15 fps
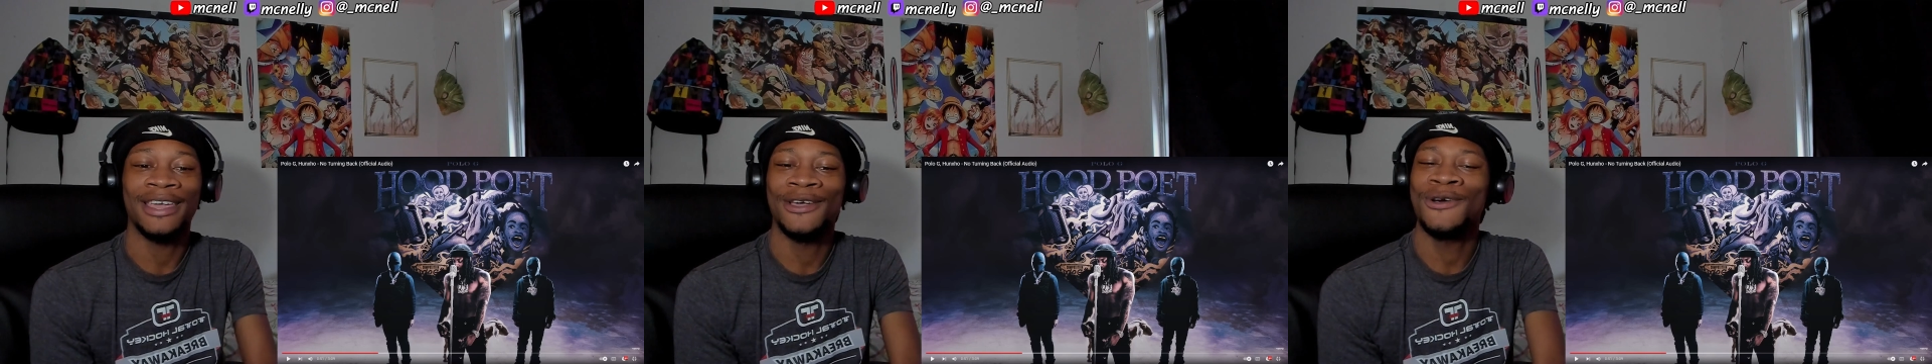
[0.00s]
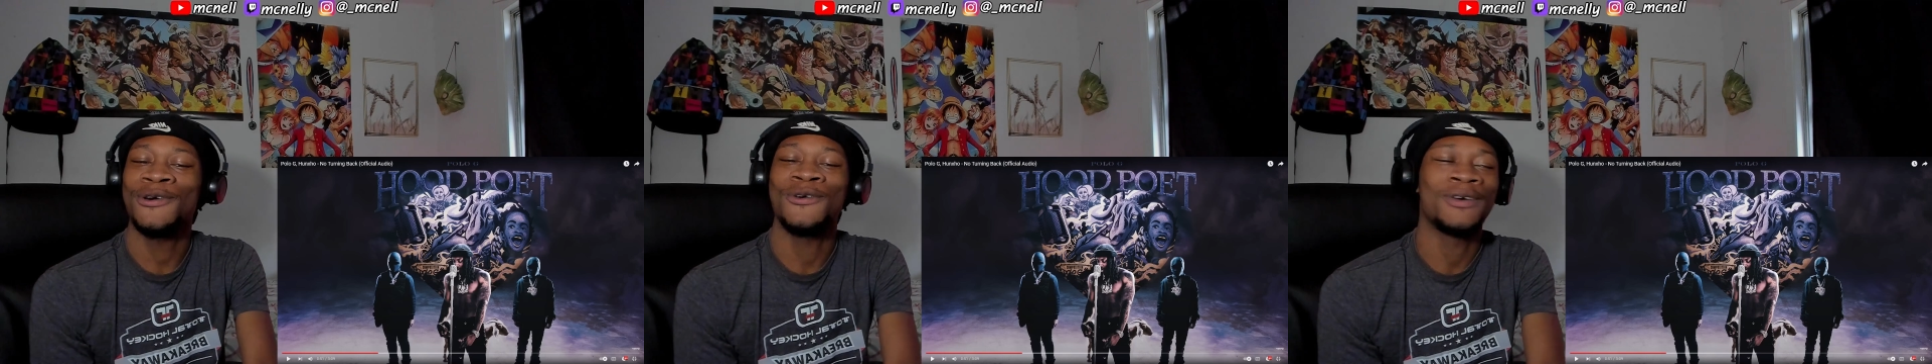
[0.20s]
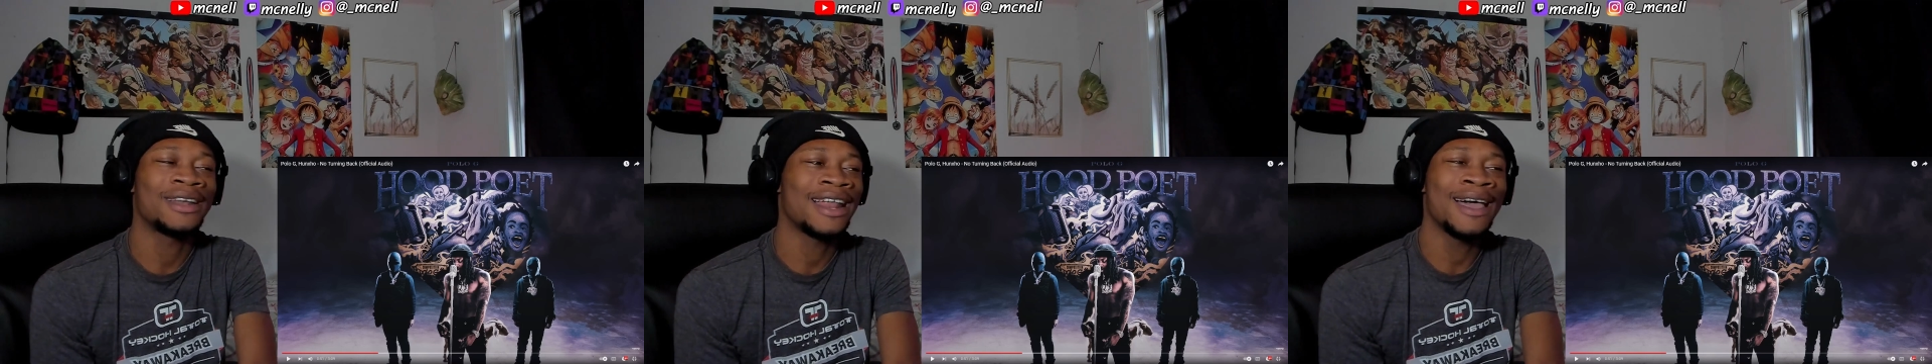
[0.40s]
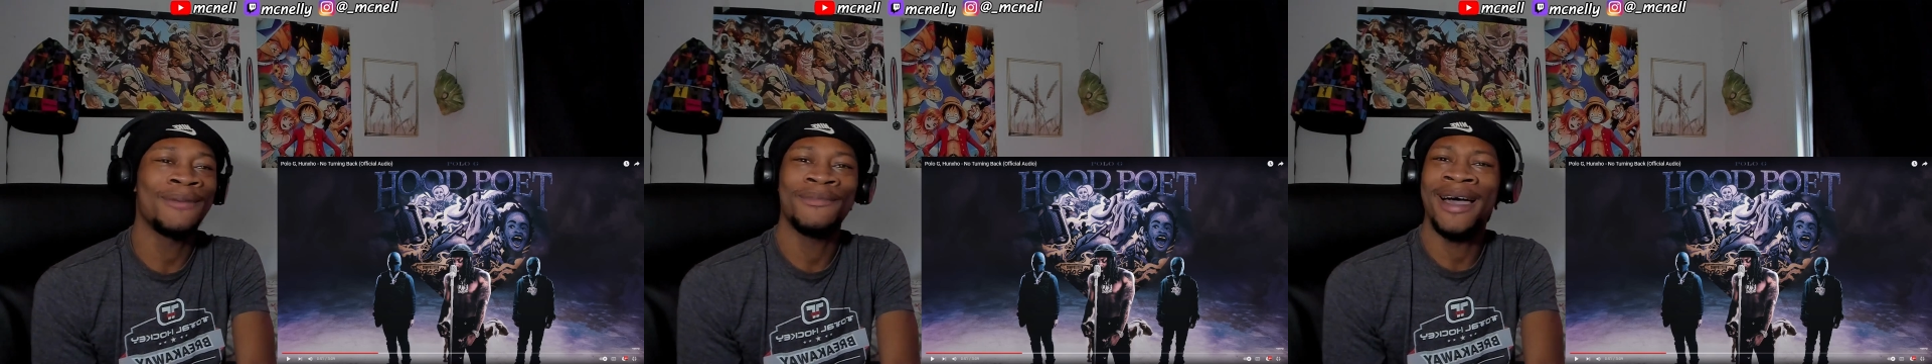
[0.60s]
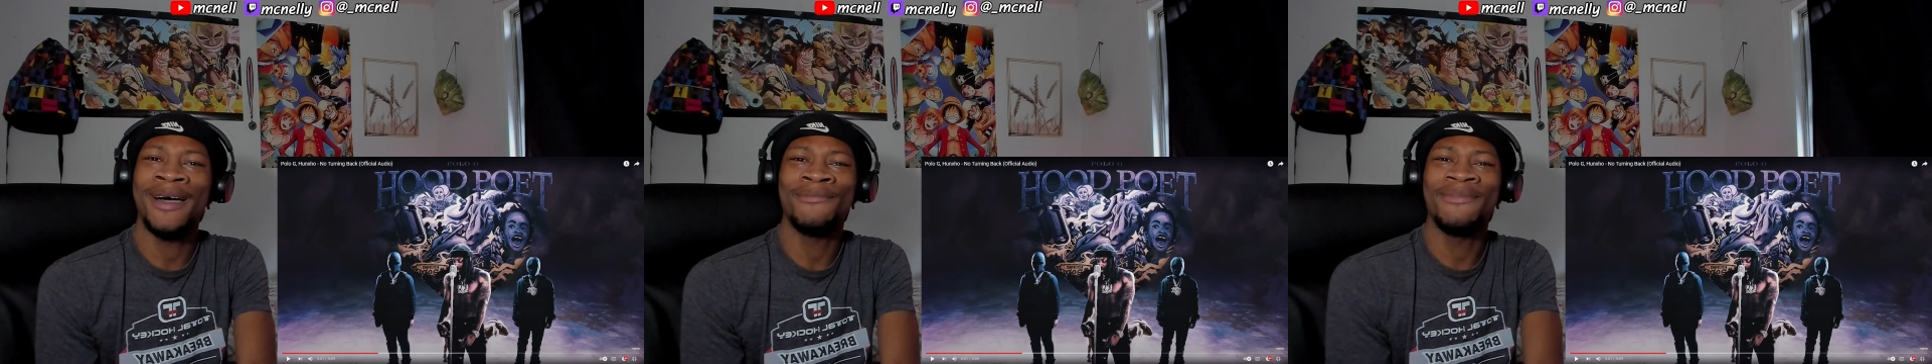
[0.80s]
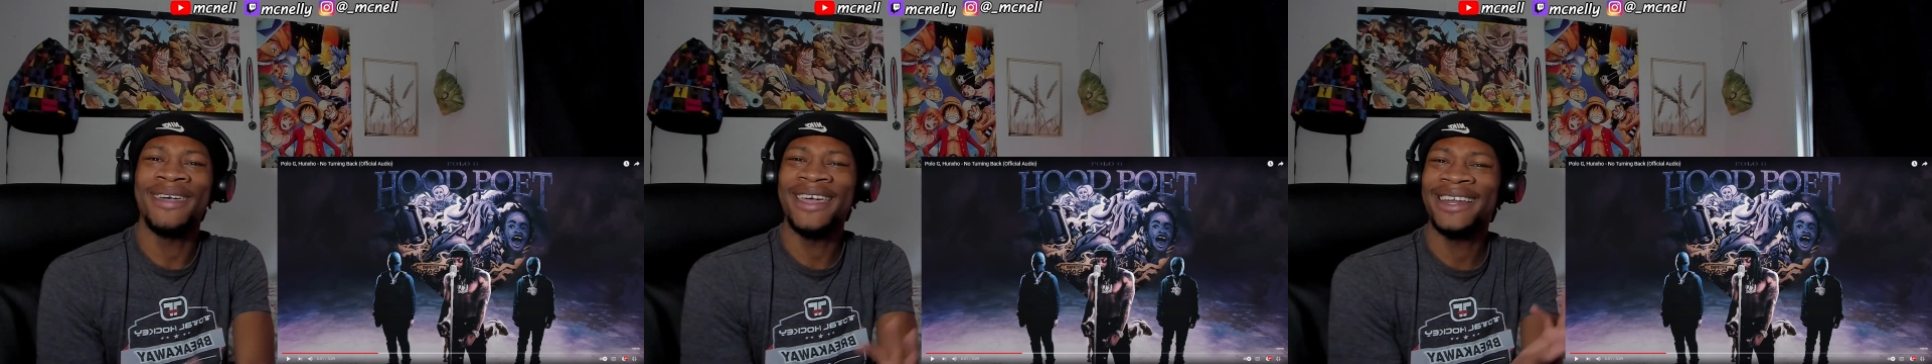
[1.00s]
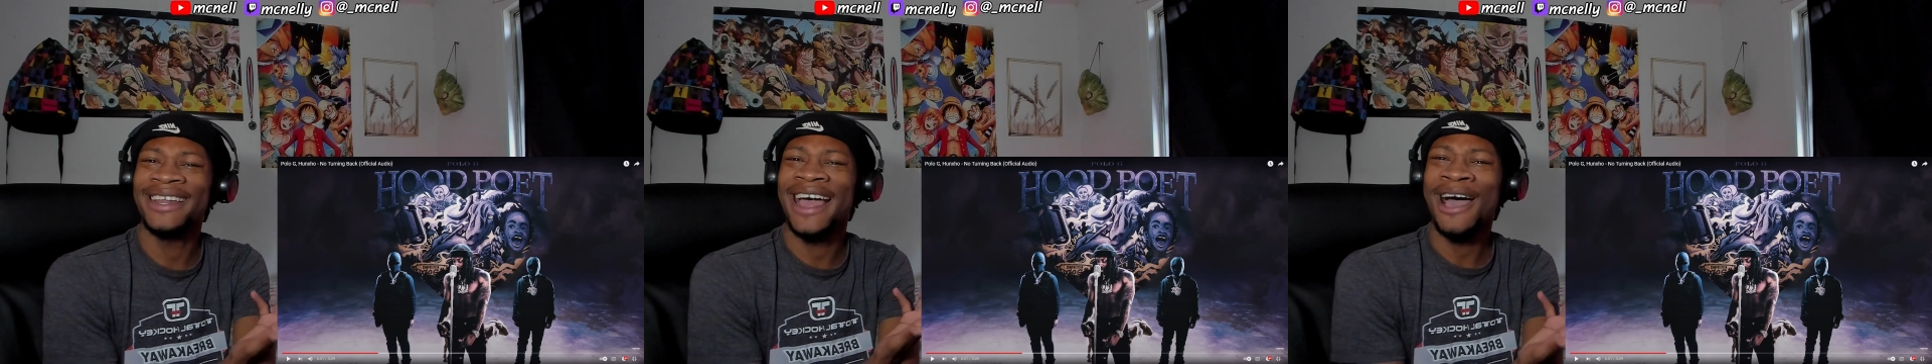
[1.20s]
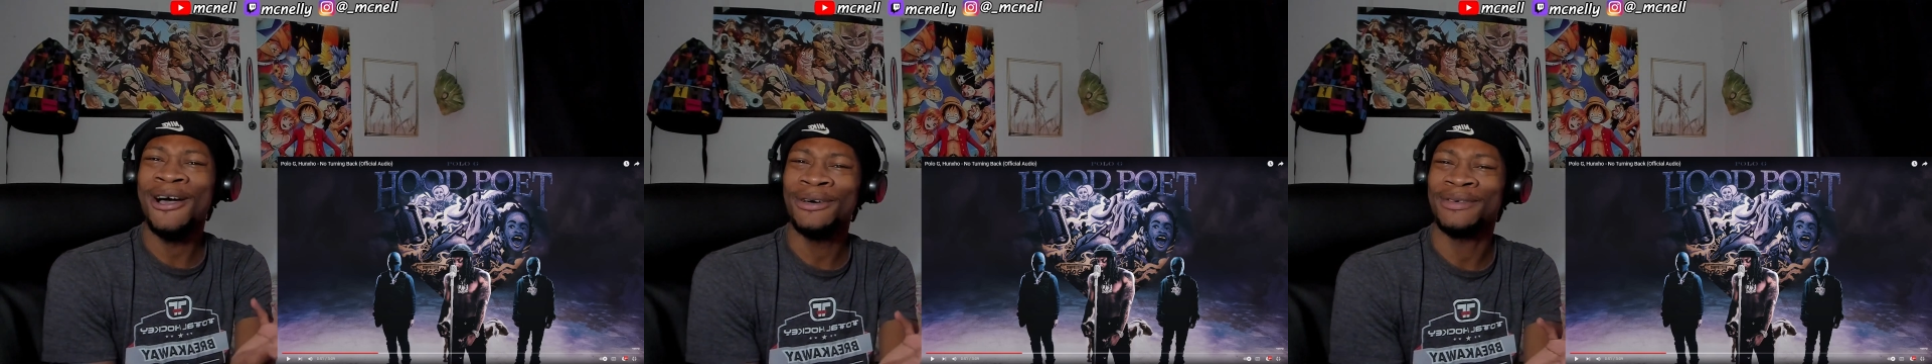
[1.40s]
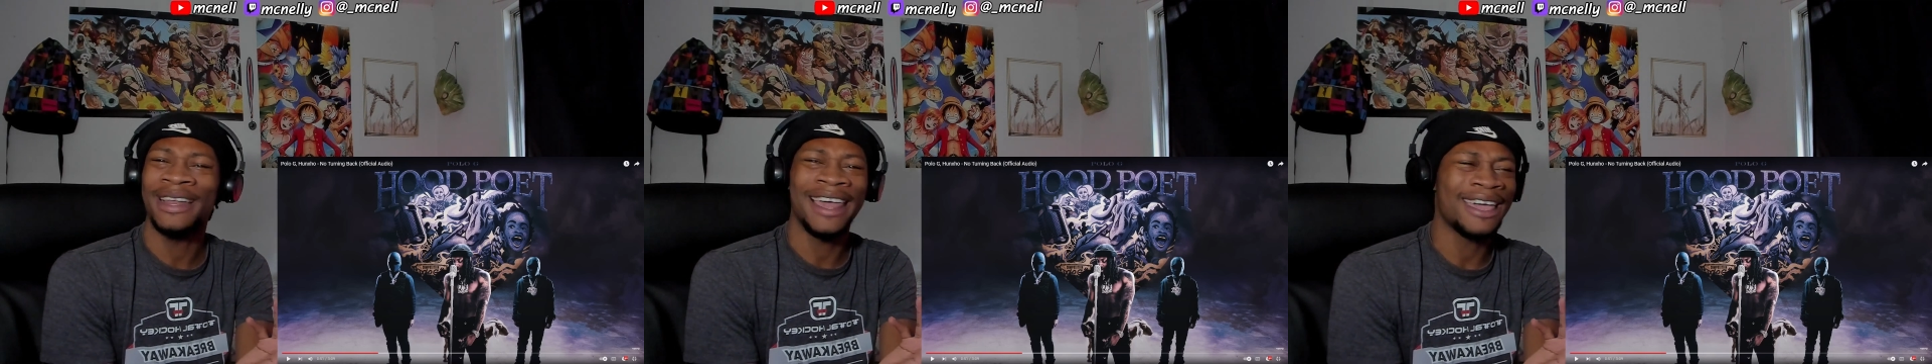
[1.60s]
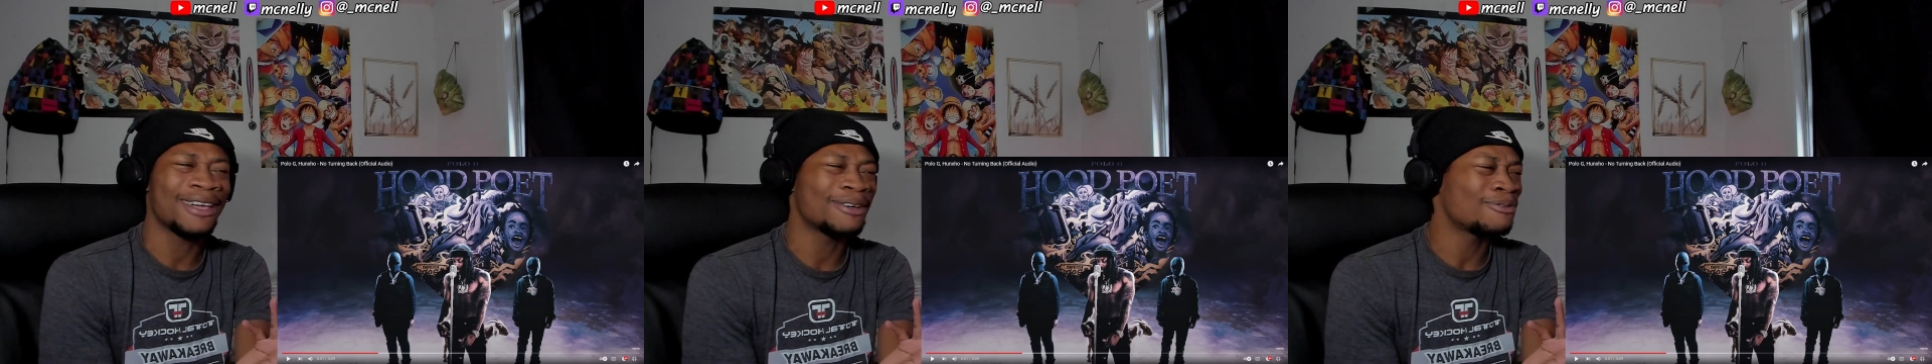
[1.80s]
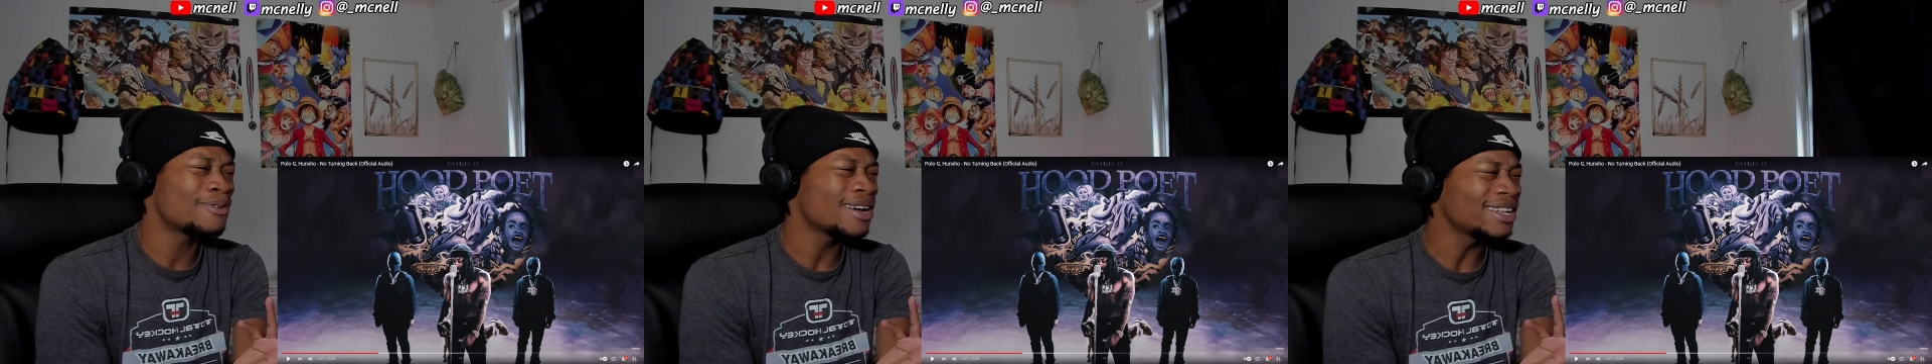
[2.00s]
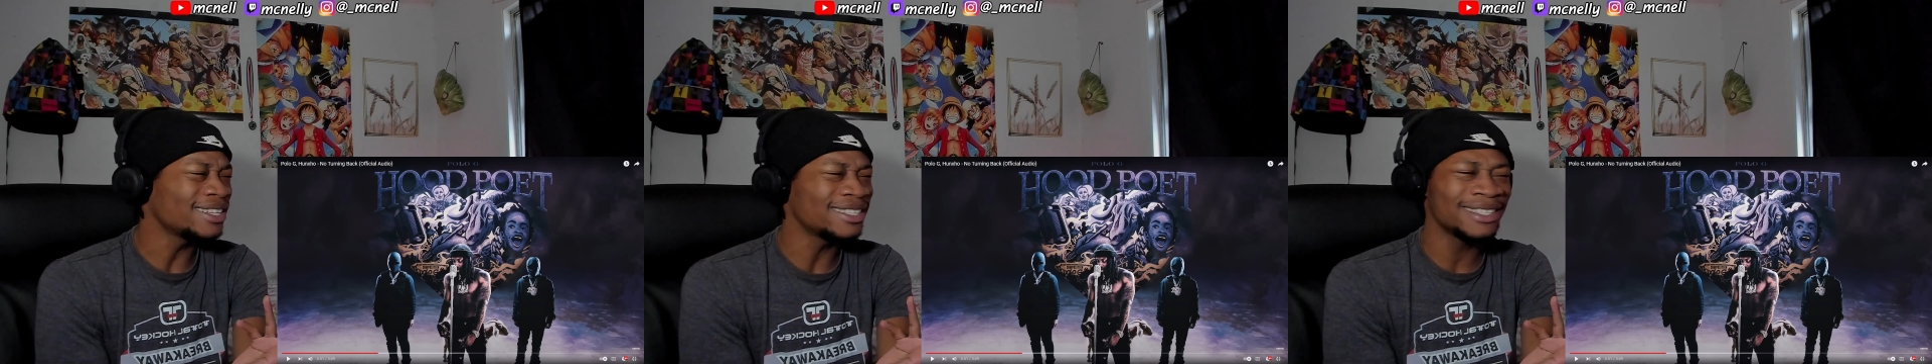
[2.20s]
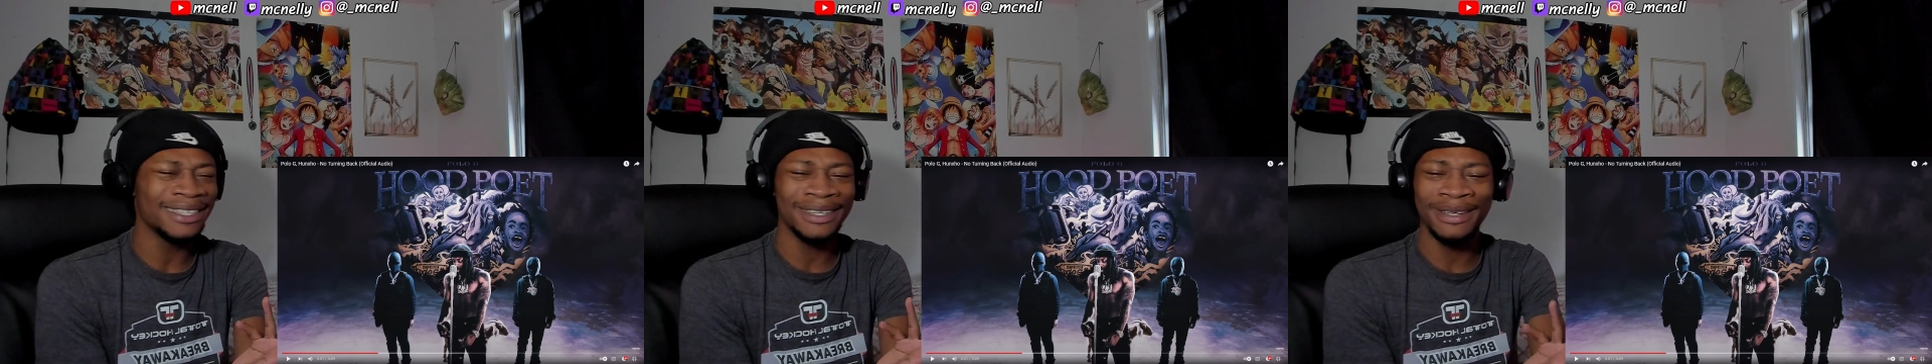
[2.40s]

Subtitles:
yo, I made it out. Like, what?